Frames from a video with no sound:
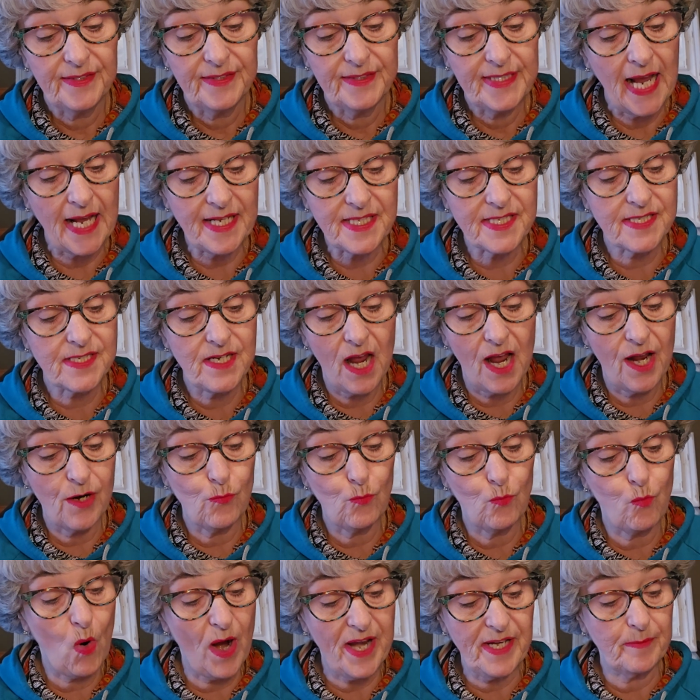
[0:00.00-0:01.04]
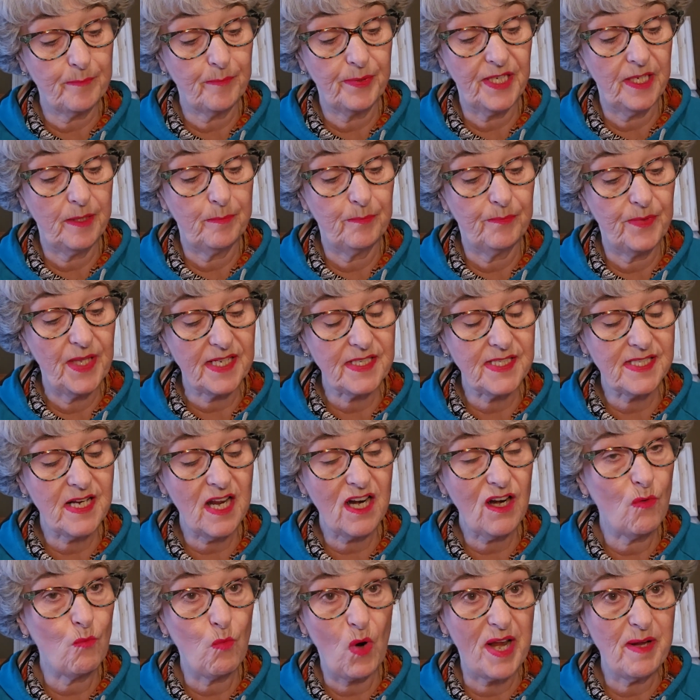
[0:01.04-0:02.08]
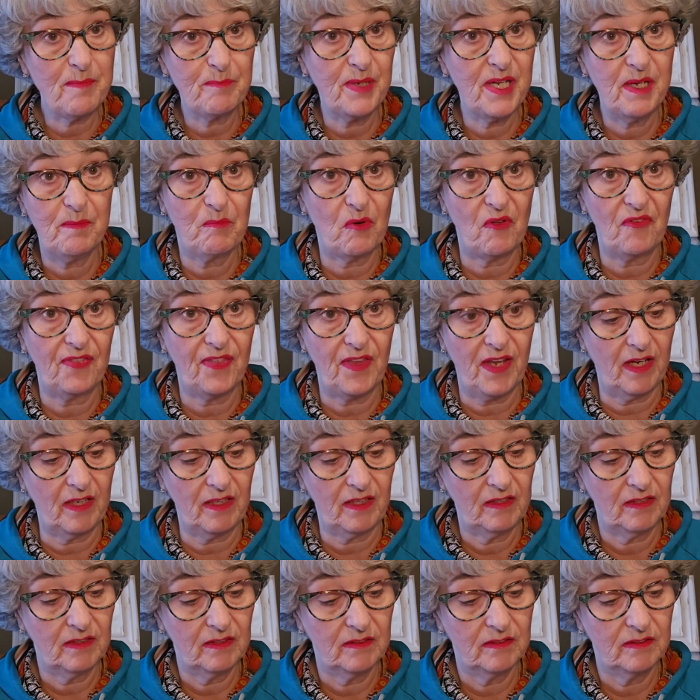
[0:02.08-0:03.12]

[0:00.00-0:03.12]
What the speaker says: That's not white people. That's not a white people thing.